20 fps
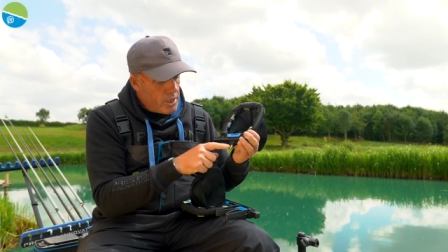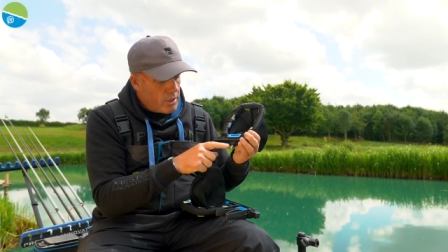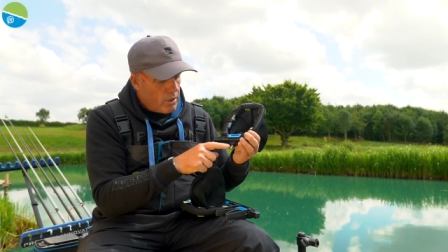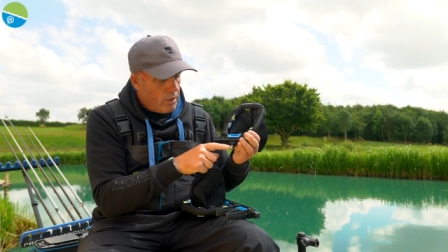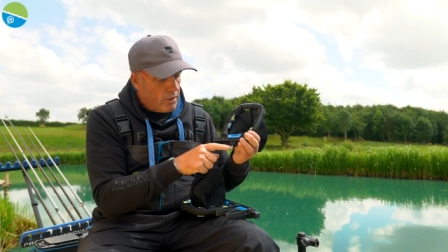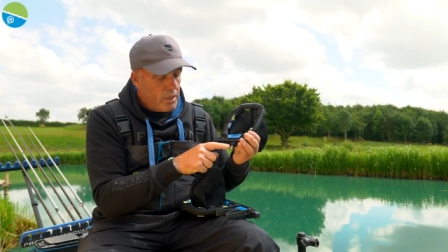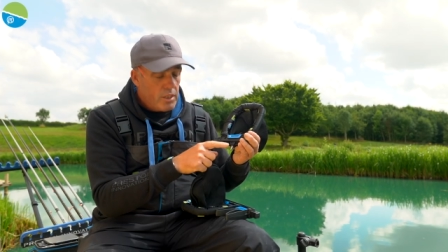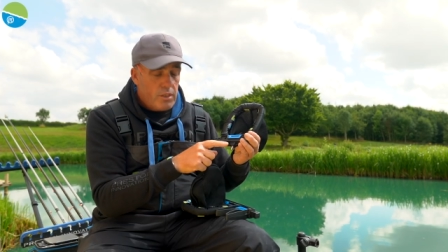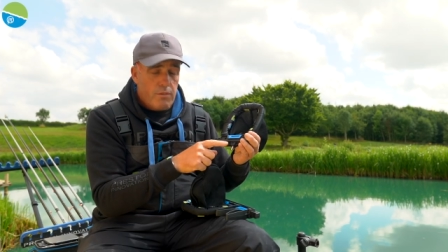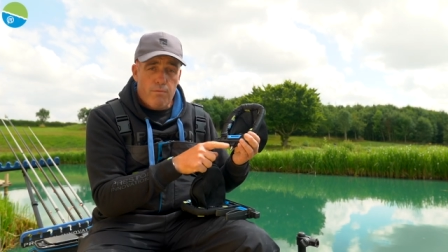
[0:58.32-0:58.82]

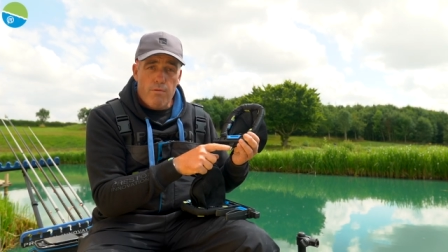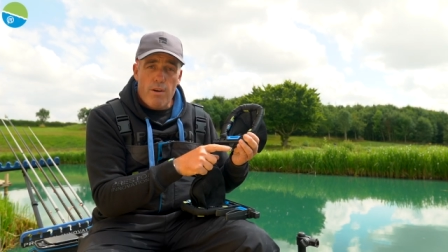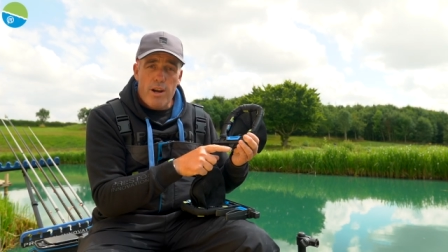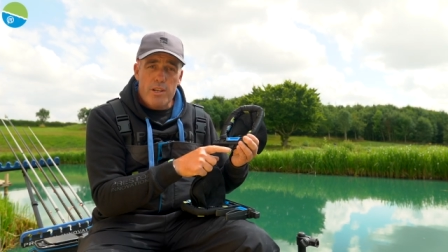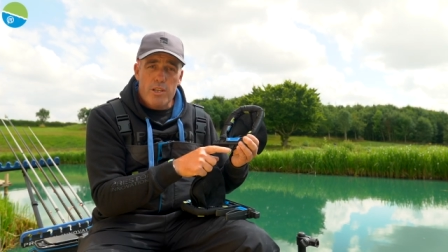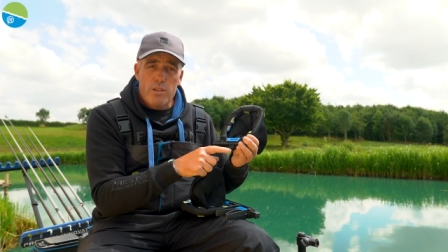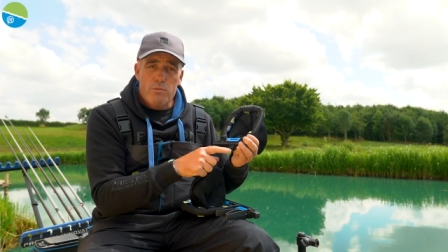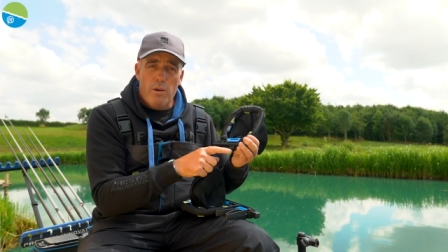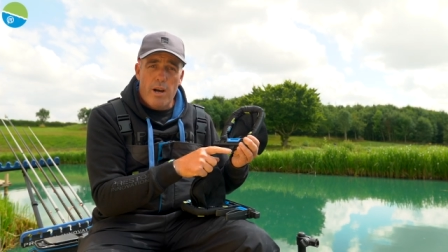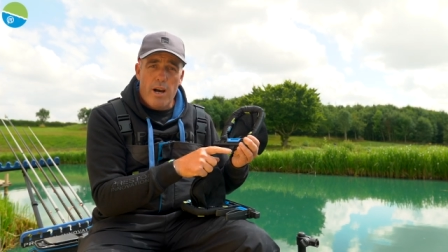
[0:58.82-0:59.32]
got this
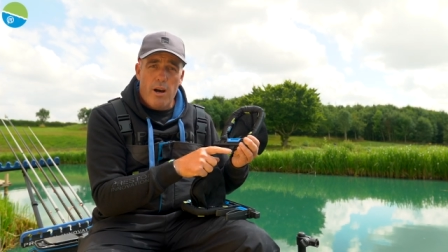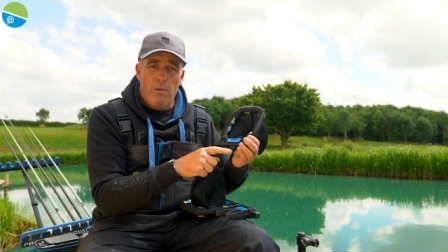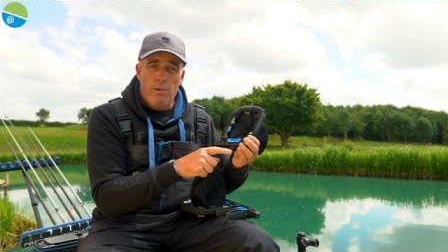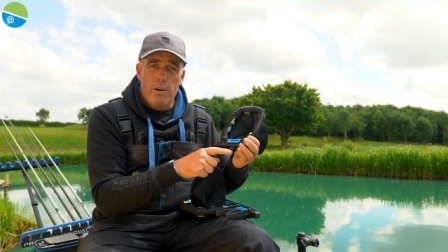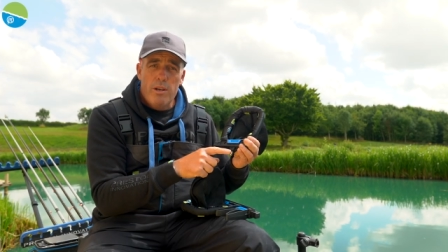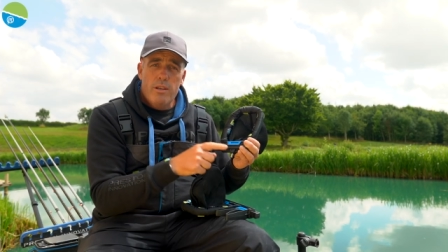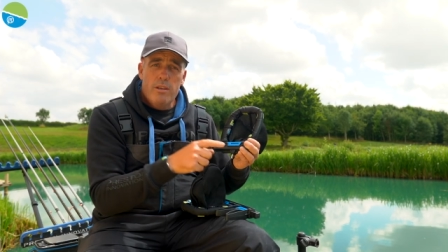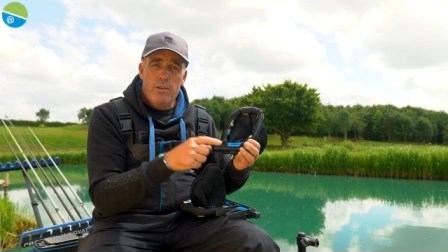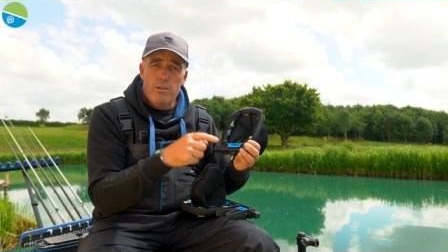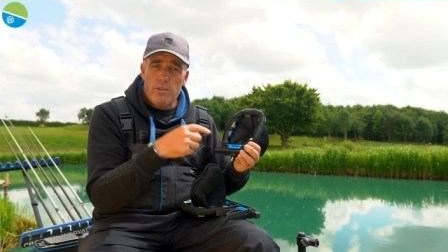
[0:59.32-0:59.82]
thread as well.
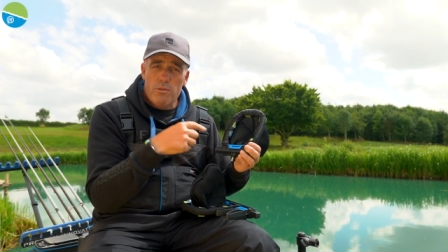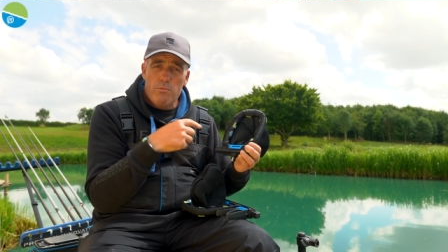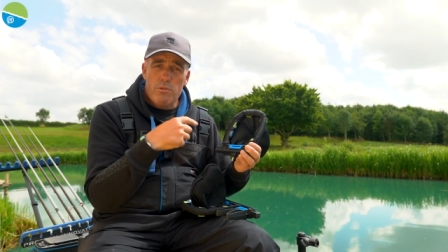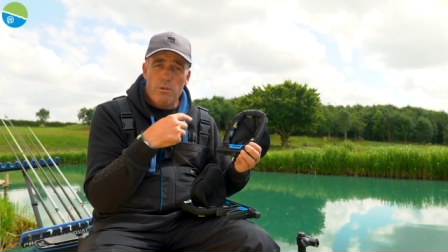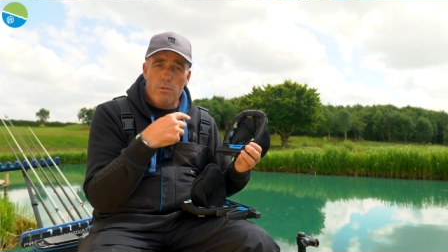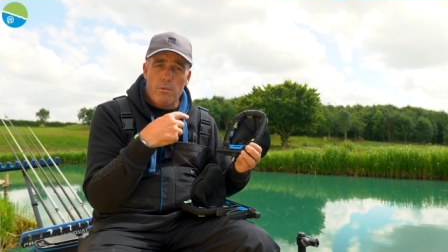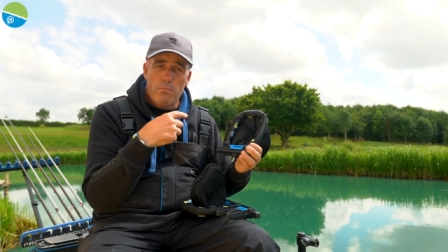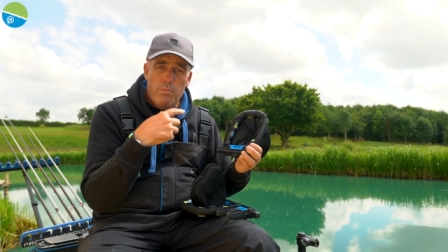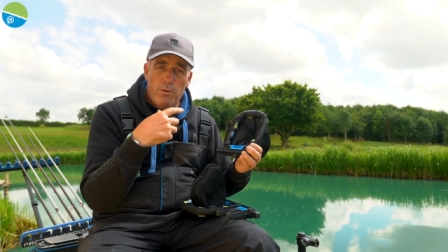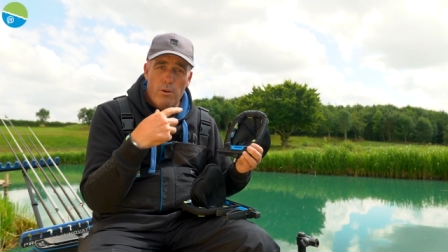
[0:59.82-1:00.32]
So
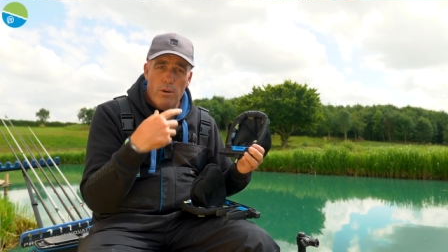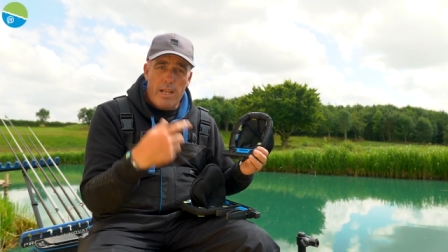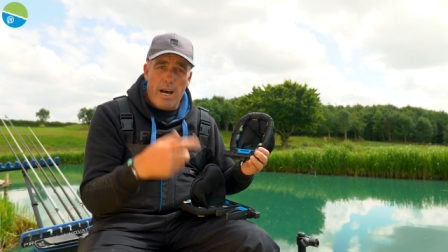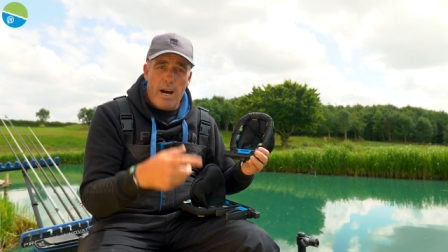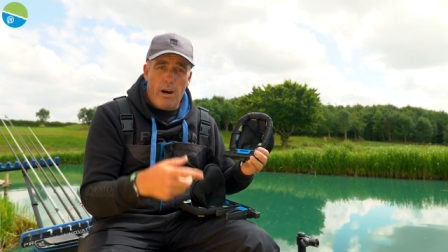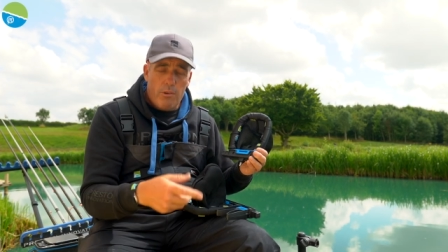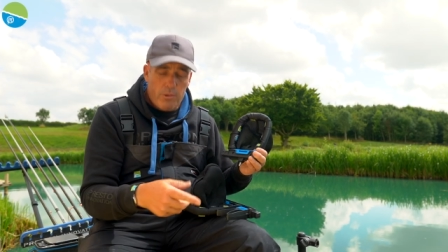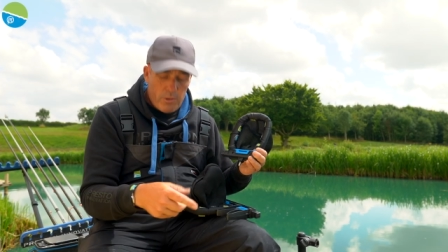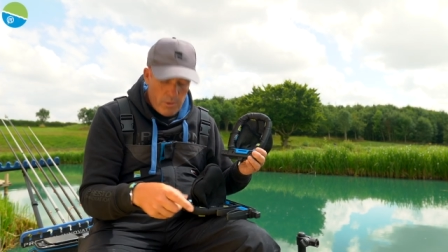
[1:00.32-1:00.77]
you can put that on